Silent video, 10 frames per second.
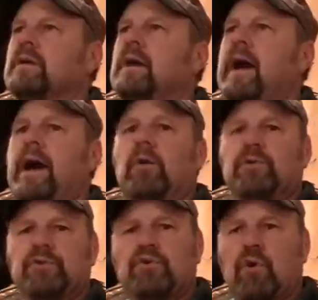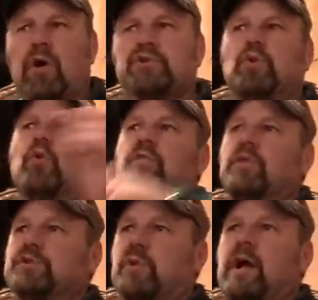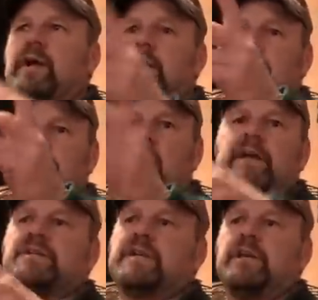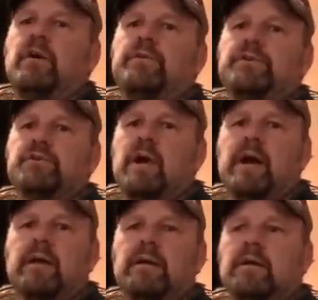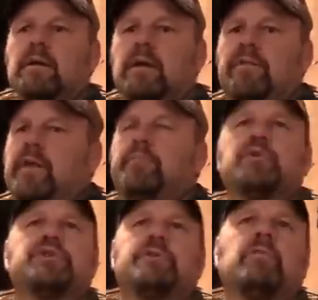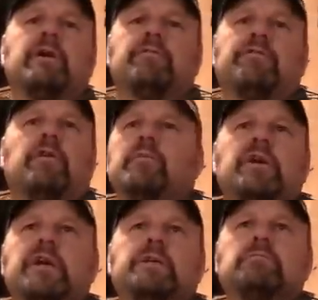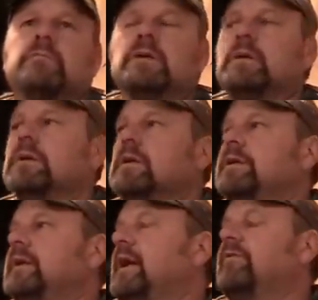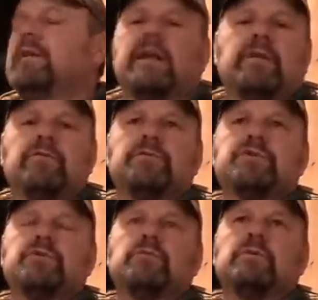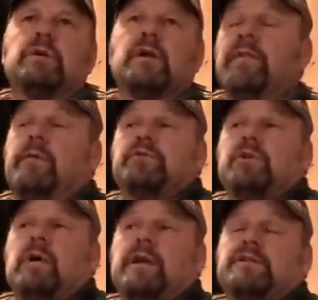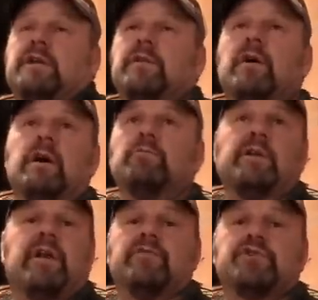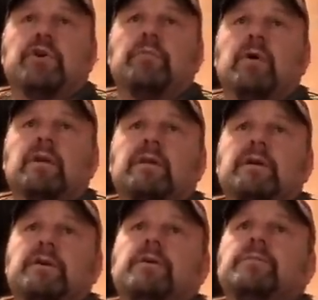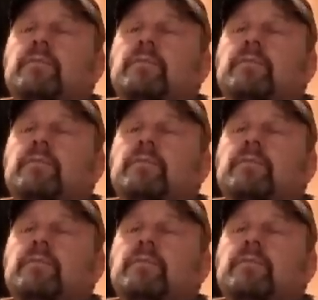Hal had crossed over the track, and Mike stayed on the track, and they pushed it right in front of me, and it didn't have any antlers. So, and that was the last day of the hunt. We never shot a buck that year.